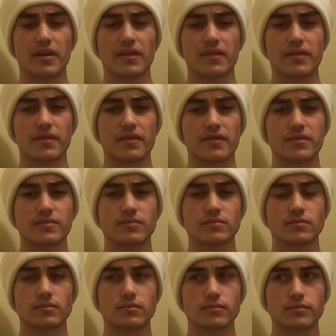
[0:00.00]
if
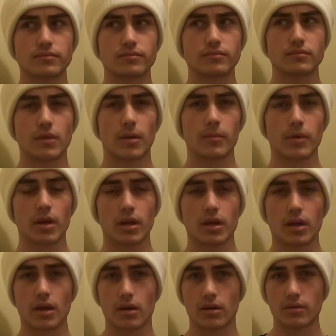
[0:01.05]
I'm
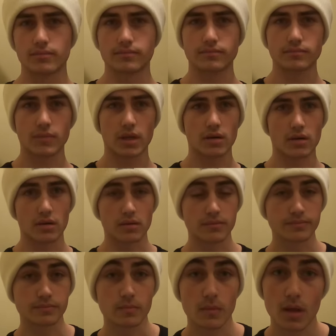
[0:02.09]
gonna go. I don't know.